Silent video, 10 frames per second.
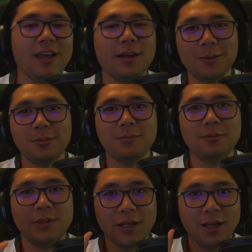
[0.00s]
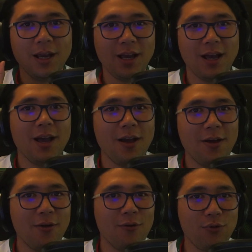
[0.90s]
Then
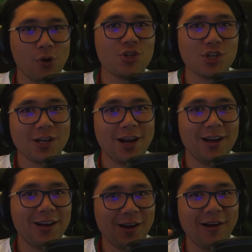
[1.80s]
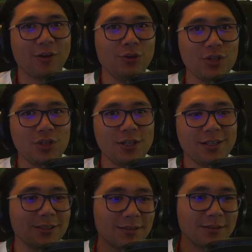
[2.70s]
functional air
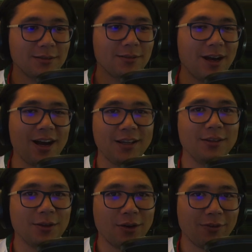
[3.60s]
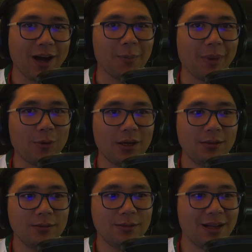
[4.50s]
conditioning and of high
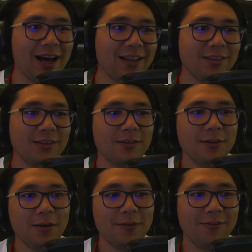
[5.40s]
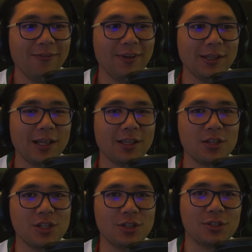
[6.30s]
power and
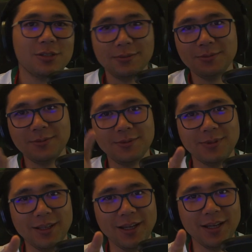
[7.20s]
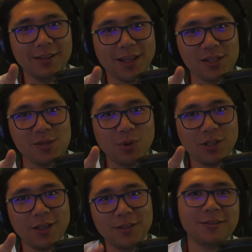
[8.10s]
ventilated seats. That's
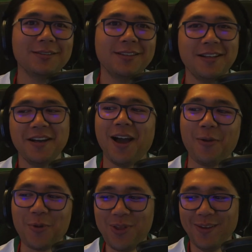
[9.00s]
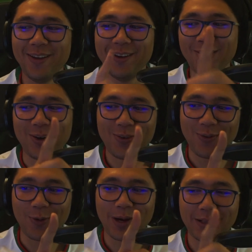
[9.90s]
important. I would
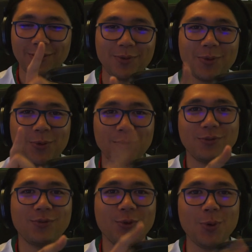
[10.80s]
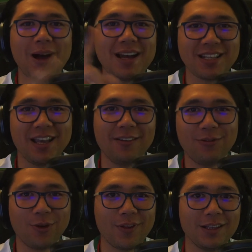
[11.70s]
look forward to
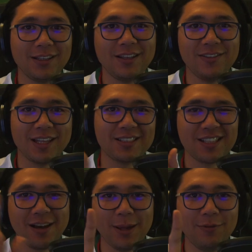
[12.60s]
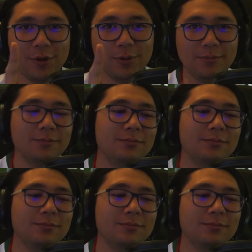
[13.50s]
asking for that if that's available.